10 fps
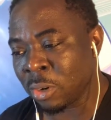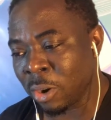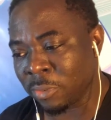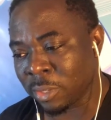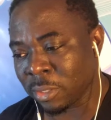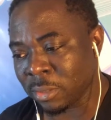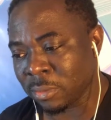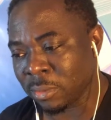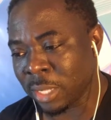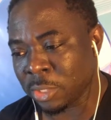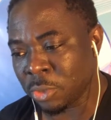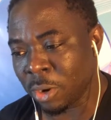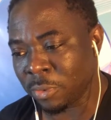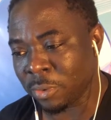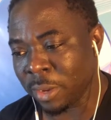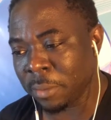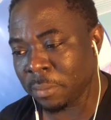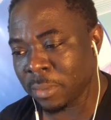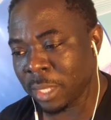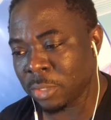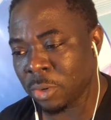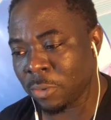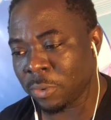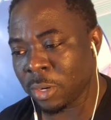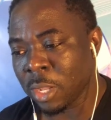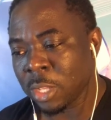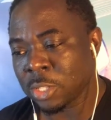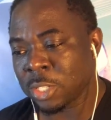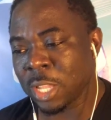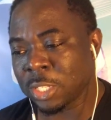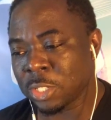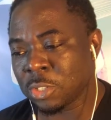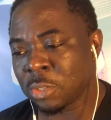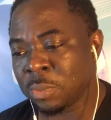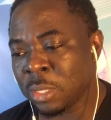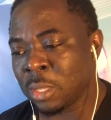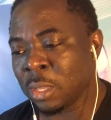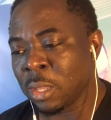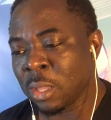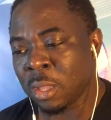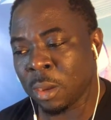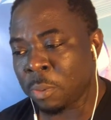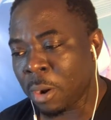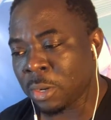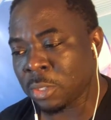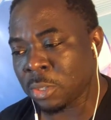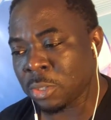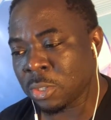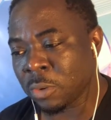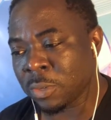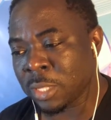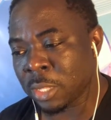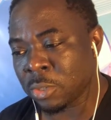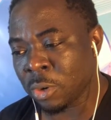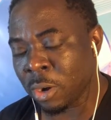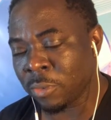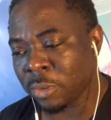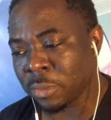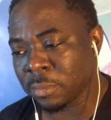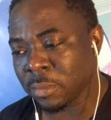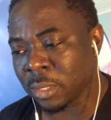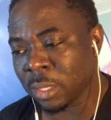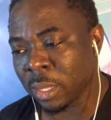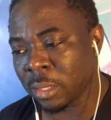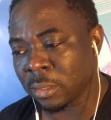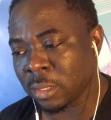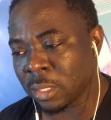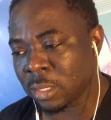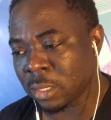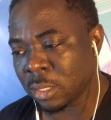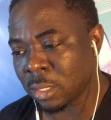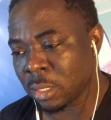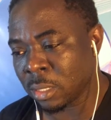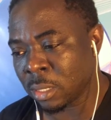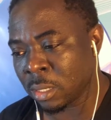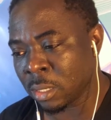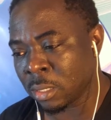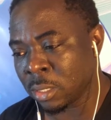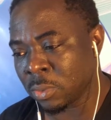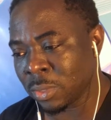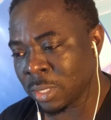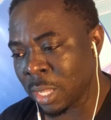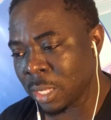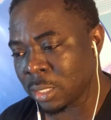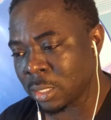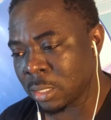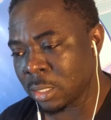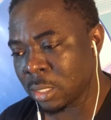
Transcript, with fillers: offer, that you offer, right? That you offer. So it's not just going to be a product or a service that you offer. Okay, let's see here. This will not